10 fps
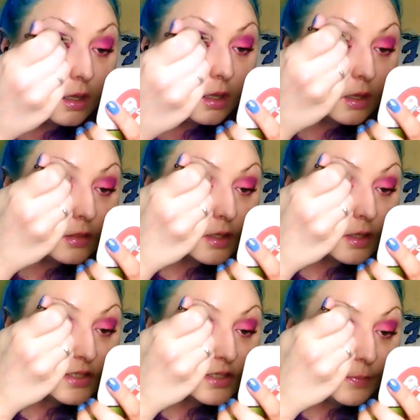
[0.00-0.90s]
and then
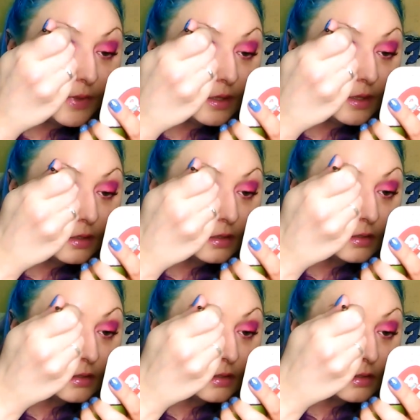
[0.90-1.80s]
dab it
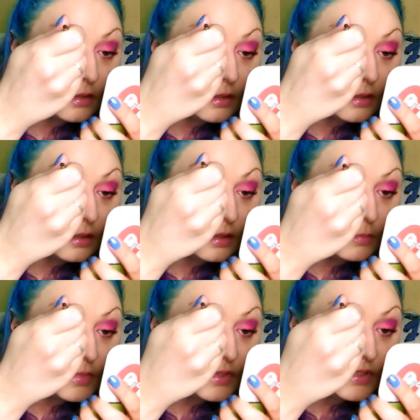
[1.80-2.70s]
in
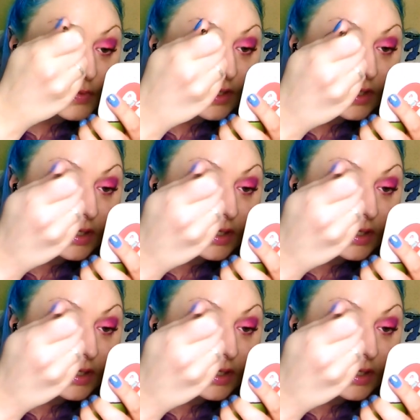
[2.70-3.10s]
between